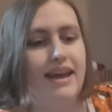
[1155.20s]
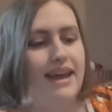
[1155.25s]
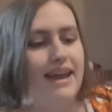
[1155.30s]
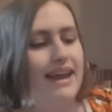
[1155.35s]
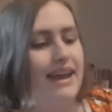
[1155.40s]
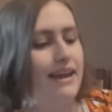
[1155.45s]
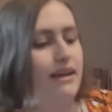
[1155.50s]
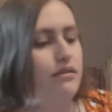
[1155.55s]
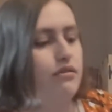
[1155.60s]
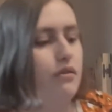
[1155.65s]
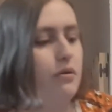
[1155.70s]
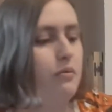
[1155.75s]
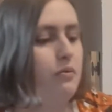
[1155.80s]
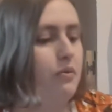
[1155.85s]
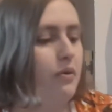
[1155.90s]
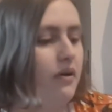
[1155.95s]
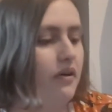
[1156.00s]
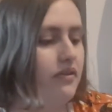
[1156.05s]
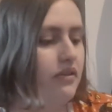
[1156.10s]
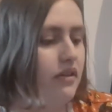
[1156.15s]
is
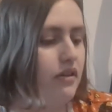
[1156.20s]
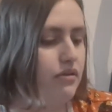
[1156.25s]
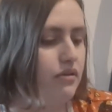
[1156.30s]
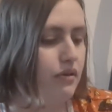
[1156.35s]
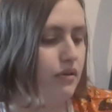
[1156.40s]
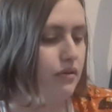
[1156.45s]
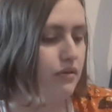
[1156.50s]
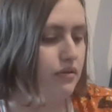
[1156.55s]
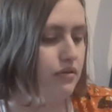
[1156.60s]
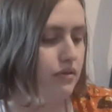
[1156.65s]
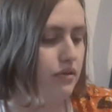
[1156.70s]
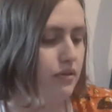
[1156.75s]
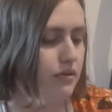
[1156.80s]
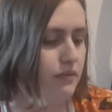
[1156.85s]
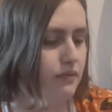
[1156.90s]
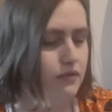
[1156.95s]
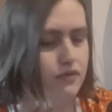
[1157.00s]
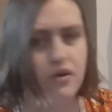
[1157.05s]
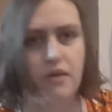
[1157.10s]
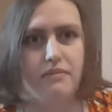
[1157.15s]
one that's
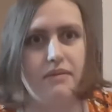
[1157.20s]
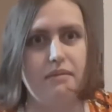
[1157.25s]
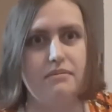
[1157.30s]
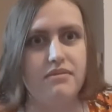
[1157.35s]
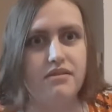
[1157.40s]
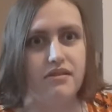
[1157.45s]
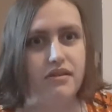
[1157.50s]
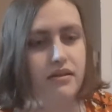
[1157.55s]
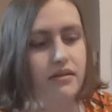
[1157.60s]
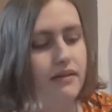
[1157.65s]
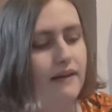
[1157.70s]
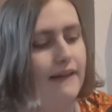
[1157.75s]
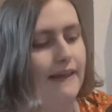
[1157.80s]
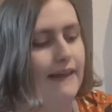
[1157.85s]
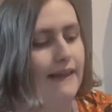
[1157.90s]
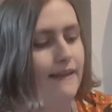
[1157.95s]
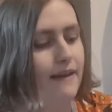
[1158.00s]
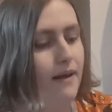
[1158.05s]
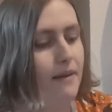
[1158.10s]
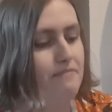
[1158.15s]
also from them still.
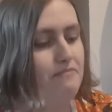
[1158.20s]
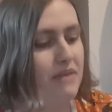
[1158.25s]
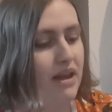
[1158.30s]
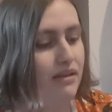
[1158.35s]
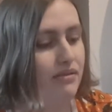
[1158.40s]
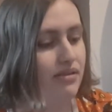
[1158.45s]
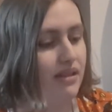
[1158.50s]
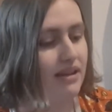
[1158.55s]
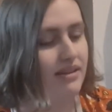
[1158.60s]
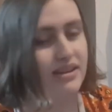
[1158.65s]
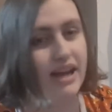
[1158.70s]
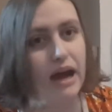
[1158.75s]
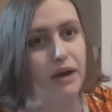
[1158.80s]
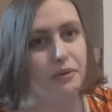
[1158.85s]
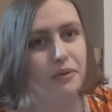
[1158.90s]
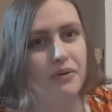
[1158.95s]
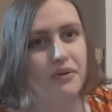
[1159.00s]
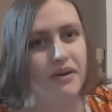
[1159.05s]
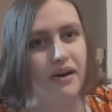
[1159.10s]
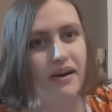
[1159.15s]
It's like
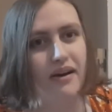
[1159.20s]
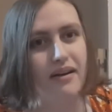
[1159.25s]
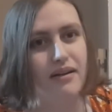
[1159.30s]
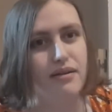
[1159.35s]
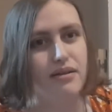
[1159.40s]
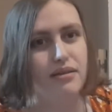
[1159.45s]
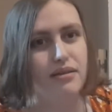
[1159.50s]
tarot cards,